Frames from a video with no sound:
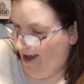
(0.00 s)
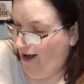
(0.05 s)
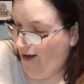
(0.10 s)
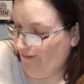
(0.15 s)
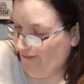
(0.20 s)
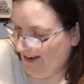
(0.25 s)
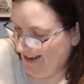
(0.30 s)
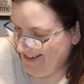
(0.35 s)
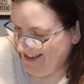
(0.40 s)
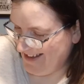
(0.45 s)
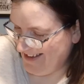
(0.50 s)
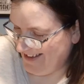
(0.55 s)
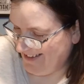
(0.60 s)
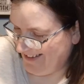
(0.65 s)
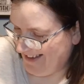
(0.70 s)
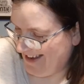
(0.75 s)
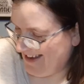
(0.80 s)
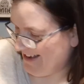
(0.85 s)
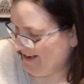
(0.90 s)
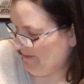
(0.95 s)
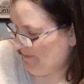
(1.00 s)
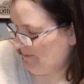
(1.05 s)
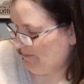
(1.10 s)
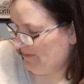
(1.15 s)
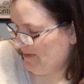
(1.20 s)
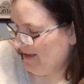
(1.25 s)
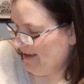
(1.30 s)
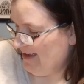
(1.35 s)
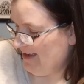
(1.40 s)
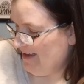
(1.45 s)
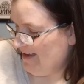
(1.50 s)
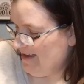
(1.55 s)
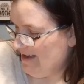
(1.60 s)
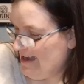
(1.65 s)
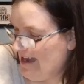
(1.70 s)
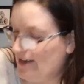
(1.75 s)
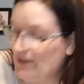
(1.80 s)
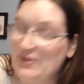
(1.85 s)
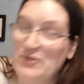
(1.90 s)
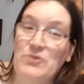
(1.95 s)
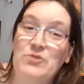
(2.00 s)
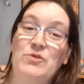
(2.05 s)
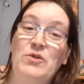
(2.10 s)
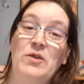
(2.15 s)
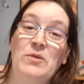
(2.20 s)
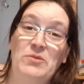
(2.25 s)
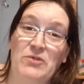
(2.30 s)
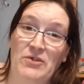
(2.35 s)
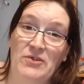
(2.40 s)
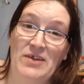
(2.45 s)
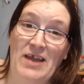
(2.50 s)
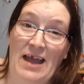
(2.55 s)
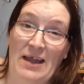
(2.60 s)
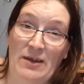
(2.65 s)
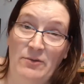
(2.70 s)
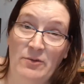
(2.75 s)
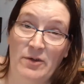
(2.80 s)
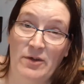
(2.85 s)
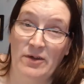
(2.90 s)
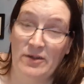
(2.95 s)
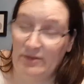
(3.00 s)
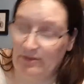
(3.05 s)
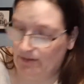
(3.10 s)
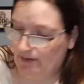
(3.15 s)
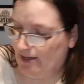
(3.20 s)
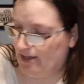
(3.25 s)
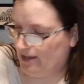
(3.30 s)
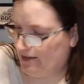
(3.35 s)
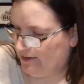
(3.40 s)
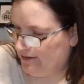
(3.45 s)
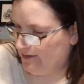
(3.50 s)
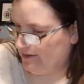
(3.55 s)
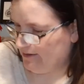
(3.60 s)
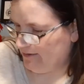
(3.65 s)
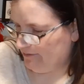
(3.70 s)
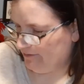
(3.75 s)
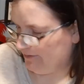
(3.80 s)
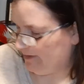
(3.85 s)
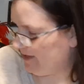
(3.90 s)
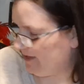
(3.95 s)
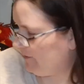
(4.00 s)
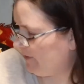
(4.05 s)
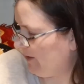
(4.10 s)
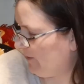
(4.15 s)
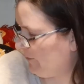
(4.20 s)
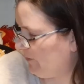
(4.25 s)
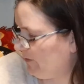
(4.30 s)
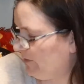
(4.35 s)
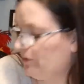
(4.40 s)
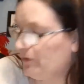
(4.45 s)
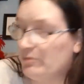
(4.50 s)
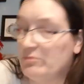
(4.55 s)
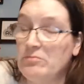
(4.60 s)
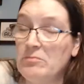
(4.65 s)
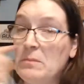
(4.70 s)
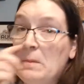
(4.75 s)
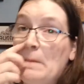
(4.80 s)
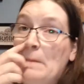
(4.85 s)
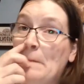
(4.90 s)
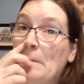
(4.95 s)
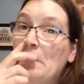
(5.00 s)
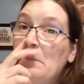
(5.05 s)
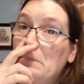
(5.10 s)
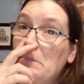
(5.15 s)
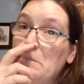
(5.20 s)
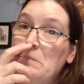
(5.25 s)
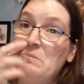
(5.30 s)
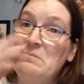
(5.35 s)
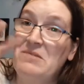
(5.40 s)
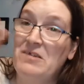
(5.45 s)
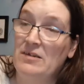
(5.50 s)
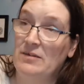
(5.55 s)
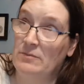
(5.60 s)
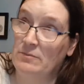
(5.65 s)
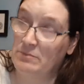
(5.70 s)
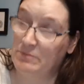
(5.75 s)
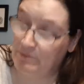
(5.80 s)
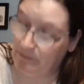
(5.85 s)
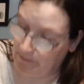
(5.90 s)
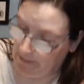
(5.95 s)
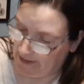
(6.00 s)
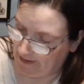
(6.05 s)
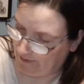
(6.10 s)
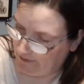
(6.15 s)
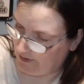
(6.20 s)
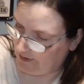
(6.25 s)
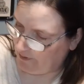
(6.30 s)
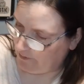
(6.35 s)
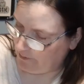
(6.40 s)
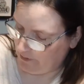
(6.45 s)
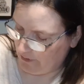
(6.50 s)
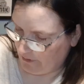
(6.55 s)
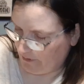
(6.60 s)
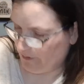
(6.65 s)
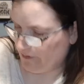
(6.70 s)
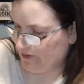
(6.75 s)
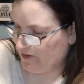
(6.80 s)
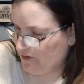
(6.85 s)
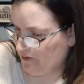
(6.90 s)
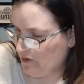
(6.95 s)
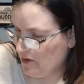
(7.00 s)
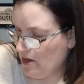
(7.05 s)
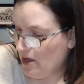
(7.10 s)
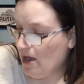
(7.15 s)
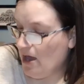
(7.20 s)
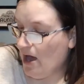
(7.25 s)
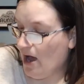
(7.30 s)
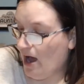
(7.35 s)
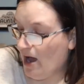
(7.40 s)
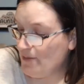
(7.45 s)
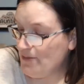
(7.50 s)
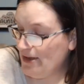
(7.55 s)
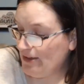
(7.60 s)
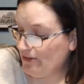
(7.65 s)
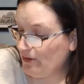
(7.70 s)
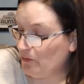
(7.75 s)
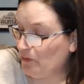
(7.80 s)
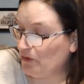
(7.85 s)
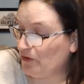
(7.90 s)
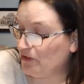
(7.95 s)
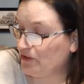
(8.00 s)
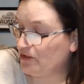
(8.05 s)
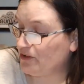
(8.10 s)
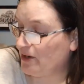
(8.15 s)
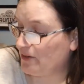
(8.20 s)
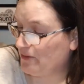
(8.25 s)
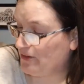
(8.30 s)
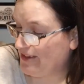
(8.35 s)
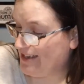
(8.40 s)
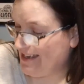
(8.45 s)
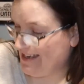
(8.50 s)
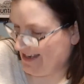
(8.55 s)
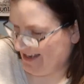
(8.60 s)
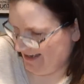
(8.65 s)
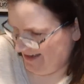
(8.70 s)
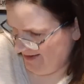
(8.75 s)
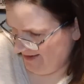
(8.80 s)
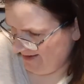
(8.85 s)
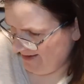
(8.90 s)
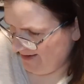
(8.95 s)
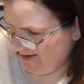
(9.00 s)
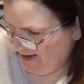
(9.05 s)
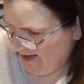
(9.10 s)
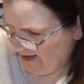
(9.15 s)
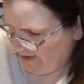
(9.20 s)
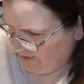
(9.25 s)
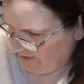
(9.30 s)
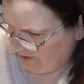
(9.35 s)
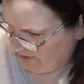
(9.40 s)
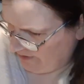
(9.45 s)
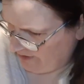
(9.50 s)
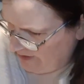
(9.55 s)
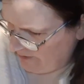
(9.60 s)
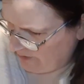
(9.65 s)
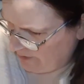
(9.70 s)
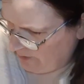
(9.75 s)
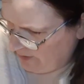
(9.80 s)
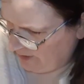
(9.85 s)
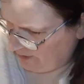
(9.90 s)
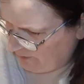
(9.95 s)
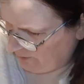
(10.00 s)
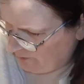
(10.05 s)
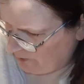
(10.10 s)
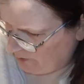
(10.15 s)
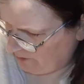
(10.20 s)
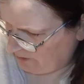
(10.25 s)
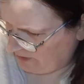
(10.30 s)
oh, and then there's a um a subscription advert, like you know, like you get with you know magazines, books, and stuff. Um, yes, I want to subscribe to Geek Gear. Subscribe request form,